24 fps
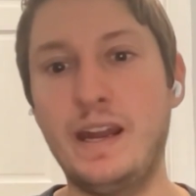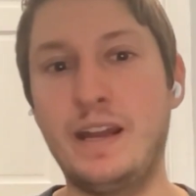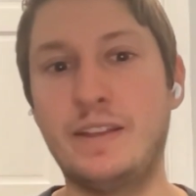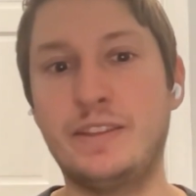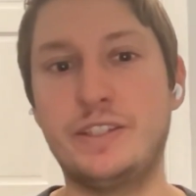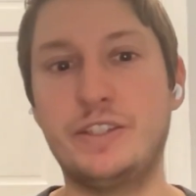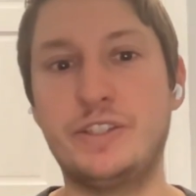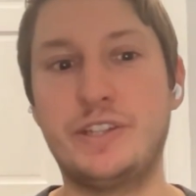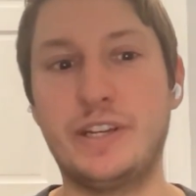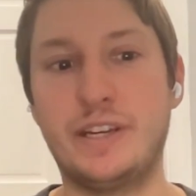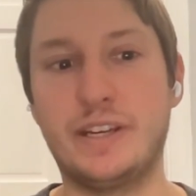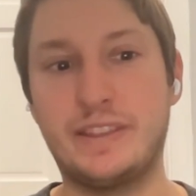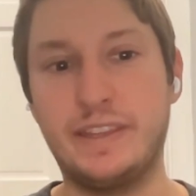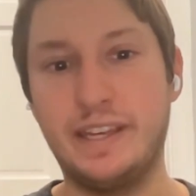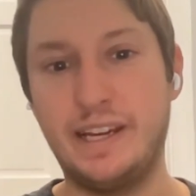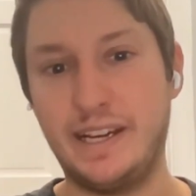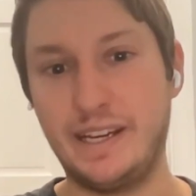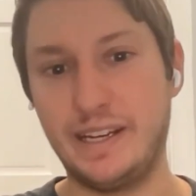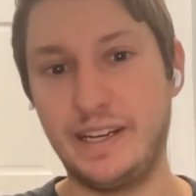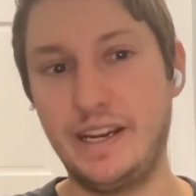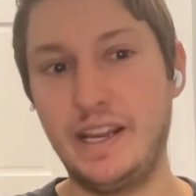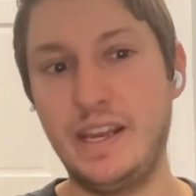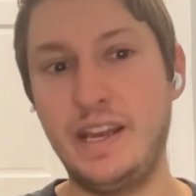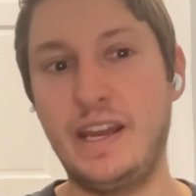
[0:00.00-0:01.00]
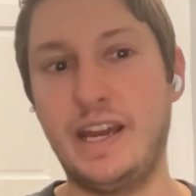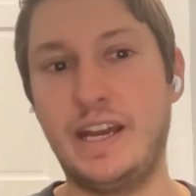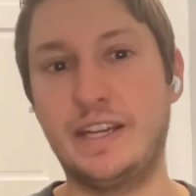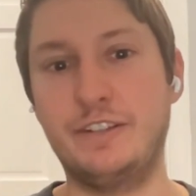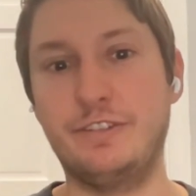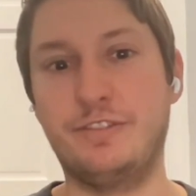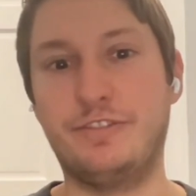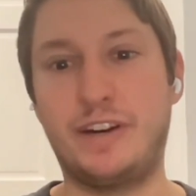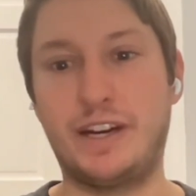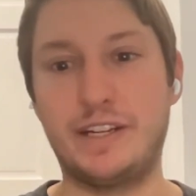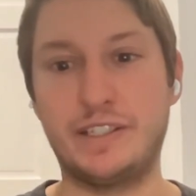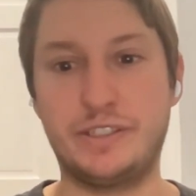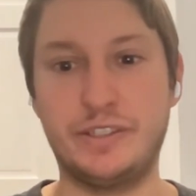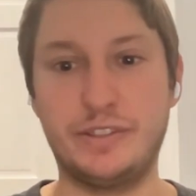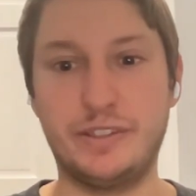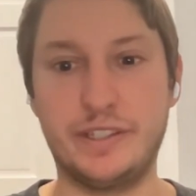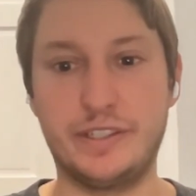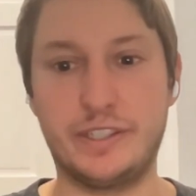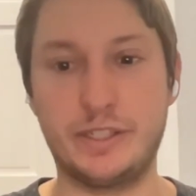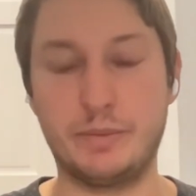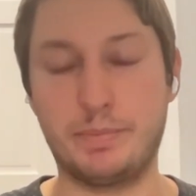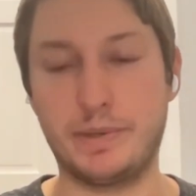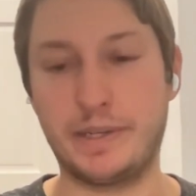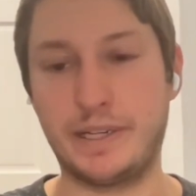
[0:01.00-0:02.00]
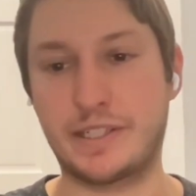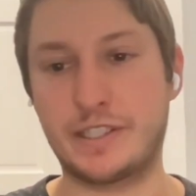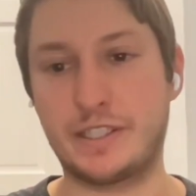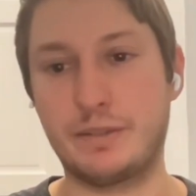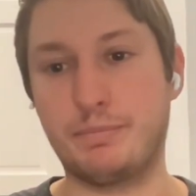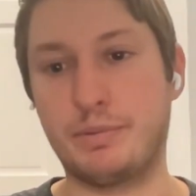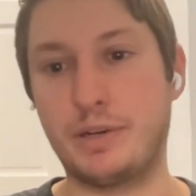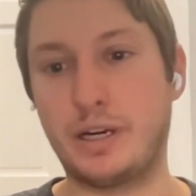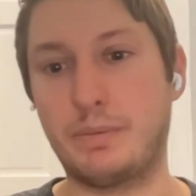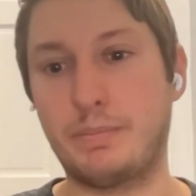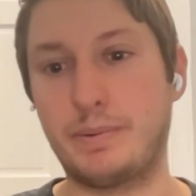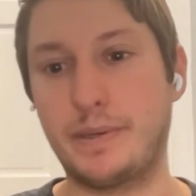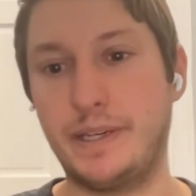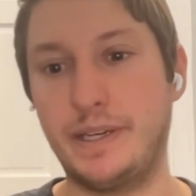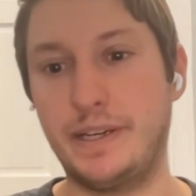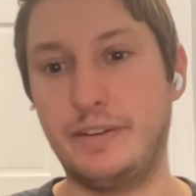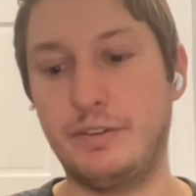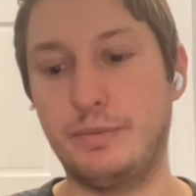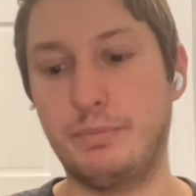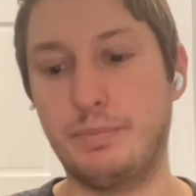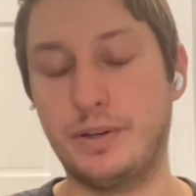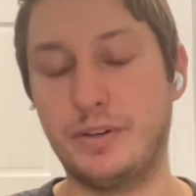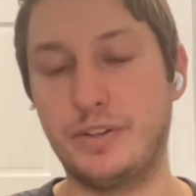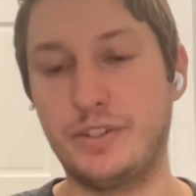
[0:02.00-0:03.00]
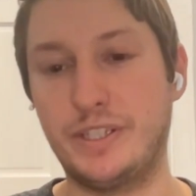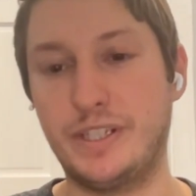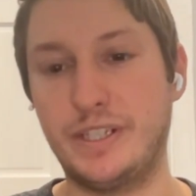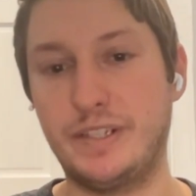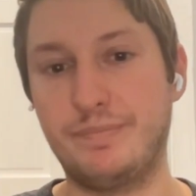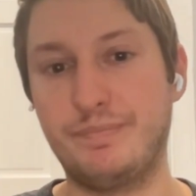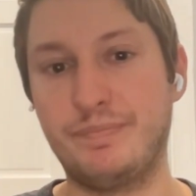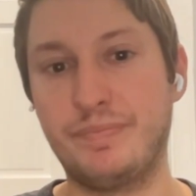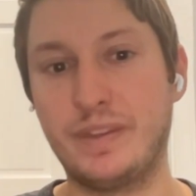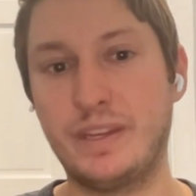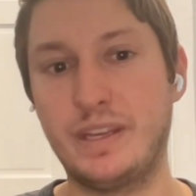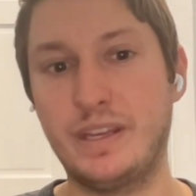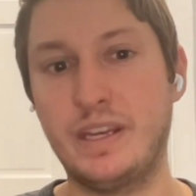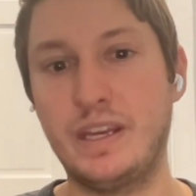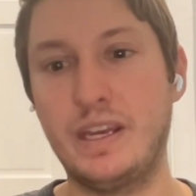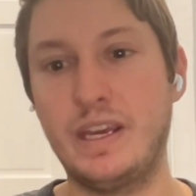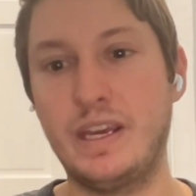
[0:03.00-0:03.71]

And you take that, and you fine-tune it to predict some property of a protein.